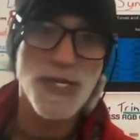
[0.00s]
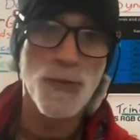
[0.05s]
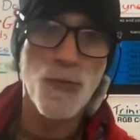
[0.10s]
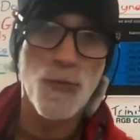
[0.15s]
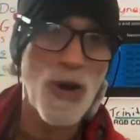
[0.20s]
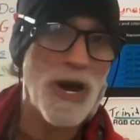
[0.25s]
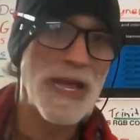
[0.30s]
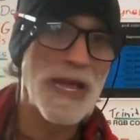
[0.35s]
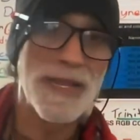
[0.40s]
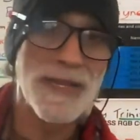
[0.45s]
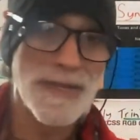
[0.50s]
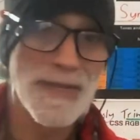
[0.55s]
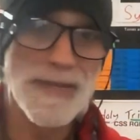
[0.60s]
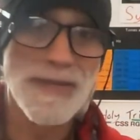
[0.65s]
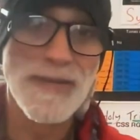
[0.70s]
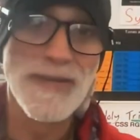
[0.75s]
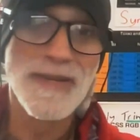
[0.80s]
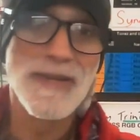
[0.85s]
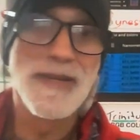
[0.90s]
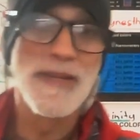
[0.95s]
a
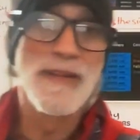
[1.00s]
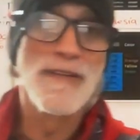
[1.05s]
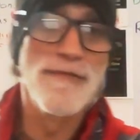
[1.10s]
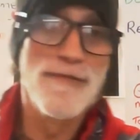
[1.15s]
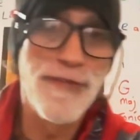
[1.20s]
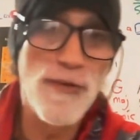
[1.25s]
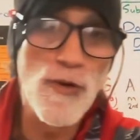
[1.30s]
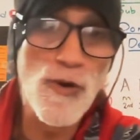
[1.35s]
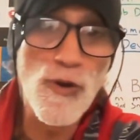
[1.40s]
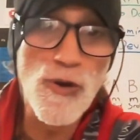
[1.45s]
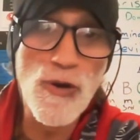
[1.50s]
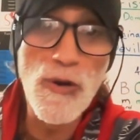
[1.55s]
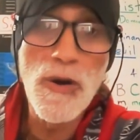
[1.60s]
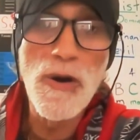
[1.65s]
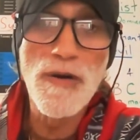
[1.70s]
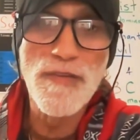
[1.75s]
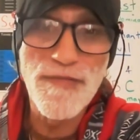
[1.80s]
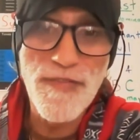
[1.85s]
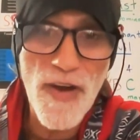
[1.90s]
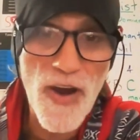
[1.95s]
1,
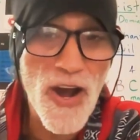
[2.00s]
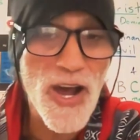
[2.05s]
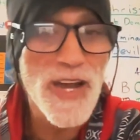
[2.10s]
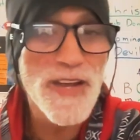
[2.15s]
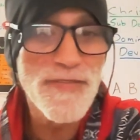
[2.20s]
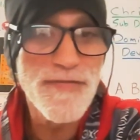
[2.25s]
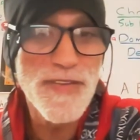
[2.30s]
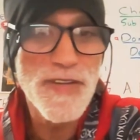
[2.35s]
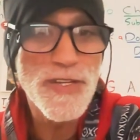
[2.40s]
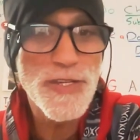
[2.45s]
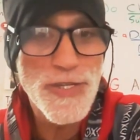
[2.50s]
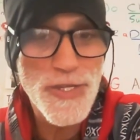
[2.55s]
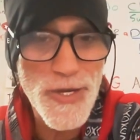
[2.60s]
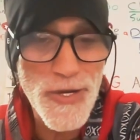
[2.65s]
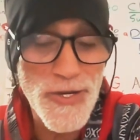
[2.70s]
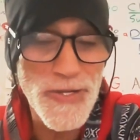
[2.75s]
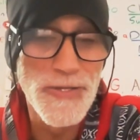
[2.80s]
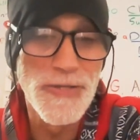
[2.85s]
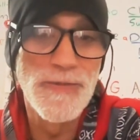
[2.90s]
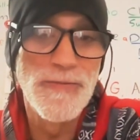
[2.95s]
4, 5
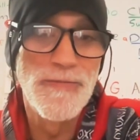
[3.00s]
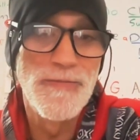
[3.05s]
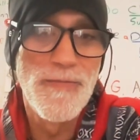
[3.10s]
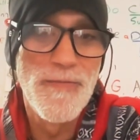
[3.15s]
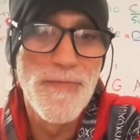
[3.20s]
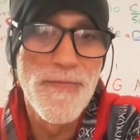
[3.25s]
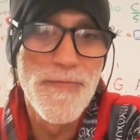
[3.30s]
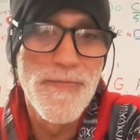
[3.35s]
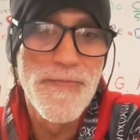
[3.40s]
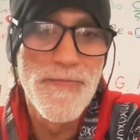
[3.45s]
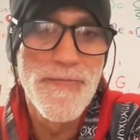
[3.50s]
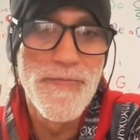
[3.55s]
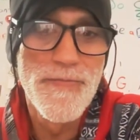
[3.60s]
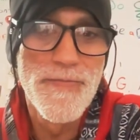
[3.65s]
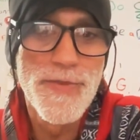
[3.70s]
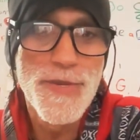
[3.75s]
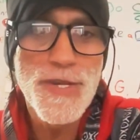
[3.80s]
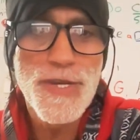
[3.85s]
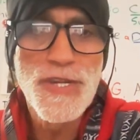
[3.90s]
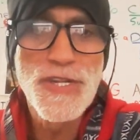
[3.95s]
song.
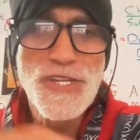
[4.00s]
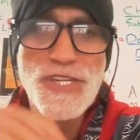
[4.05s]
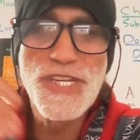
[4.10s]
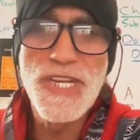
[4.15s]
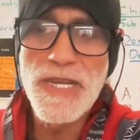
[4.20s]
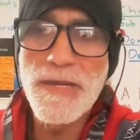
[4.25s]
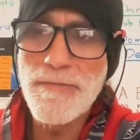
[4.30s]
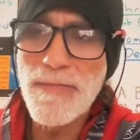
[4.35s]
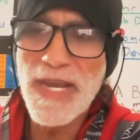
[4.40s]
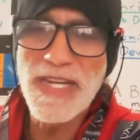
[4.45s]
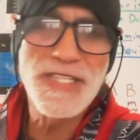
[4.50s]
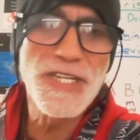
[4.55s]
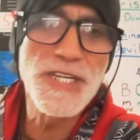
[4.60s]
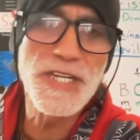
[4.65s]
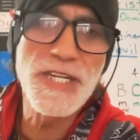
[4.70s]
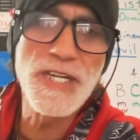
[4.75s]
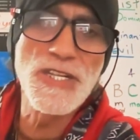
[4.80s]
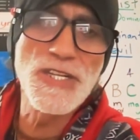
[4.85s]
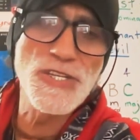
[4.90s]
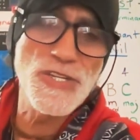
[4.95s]
You can sing
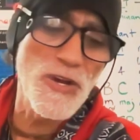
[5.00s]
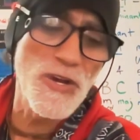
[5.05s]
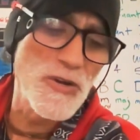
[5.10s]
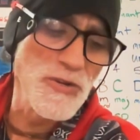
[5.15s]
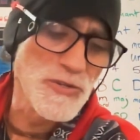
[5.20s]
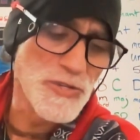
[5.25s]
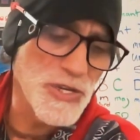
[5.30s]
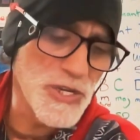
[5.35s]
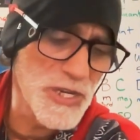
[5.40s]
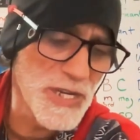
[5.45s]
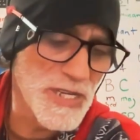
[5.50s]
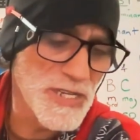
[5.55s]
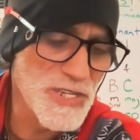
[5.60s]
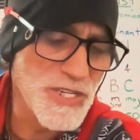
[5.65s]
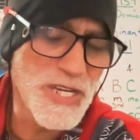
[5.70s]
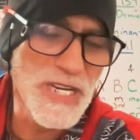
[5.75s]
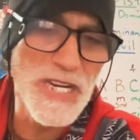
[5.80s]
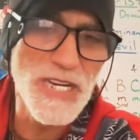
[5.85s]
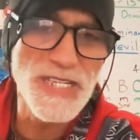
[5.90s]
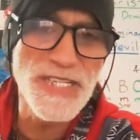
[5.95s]
Mexican songs, you can
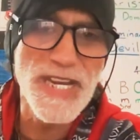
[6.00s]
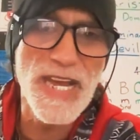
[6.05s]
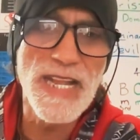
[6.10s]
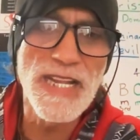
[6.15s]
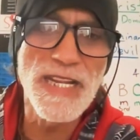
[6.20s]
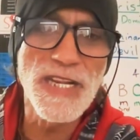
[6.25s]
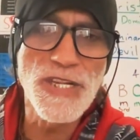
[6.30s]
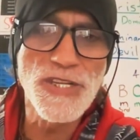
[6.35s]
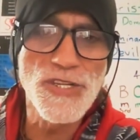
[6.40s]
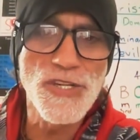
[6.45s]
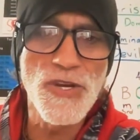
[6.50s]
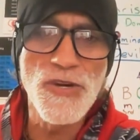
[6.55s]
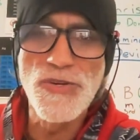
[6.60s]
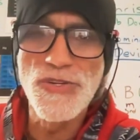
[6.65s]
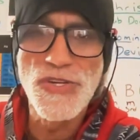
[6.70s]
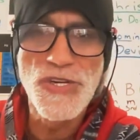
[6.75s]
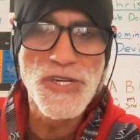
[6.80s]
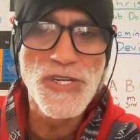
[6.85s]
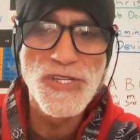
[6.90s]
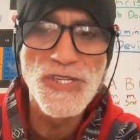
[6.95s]
sing Italian
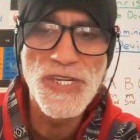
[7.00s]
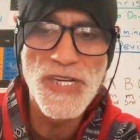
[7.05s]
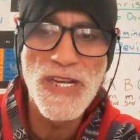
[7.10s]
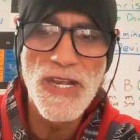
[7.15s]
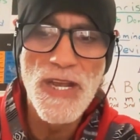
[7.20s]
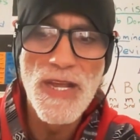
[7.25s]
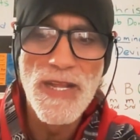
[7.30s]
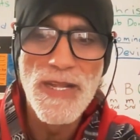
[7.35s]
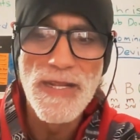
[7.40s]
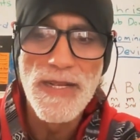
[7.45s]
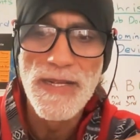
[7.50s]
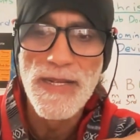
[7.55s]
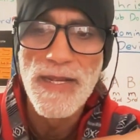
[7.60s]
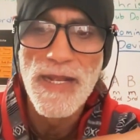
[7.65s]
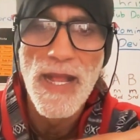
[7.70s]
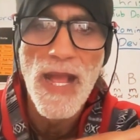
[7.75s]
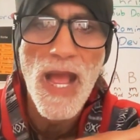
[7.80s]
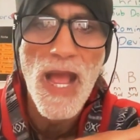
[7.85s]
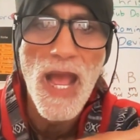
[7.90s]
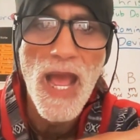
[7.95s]
songs, you can sing
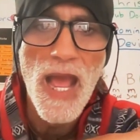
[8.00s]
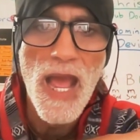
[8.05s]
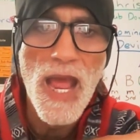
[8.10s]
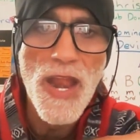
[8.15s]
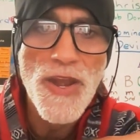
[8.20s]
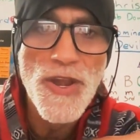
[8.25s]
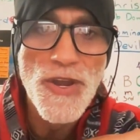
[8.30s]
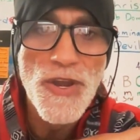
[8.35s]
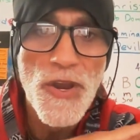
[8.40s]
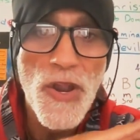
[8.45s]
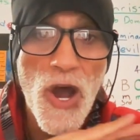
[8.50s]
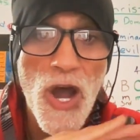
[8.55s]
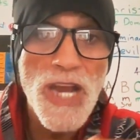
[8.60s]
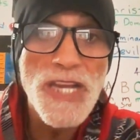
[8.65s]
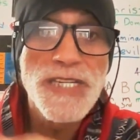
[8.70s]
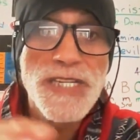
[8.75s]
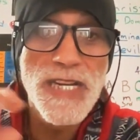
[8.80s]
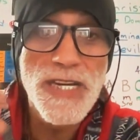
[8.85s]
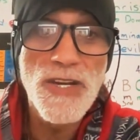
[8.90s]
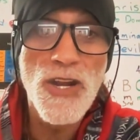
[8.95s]

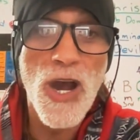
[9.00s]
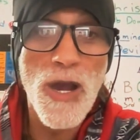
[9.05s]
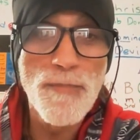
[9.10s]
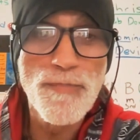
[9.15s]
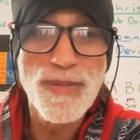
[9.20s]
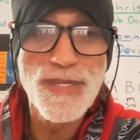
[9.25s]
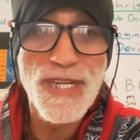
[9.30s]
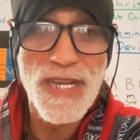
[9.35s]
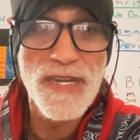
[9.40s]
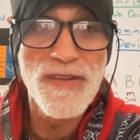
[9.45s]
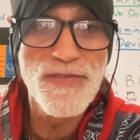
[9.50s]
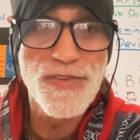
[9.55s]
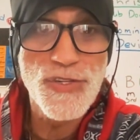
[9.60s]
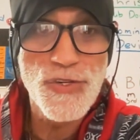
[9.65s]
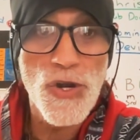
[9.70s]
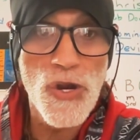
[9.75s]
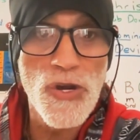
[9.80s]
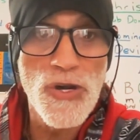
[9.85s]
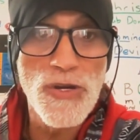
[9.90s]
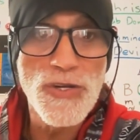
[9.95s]
99%
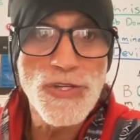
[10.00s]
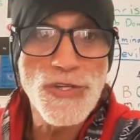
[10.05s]
of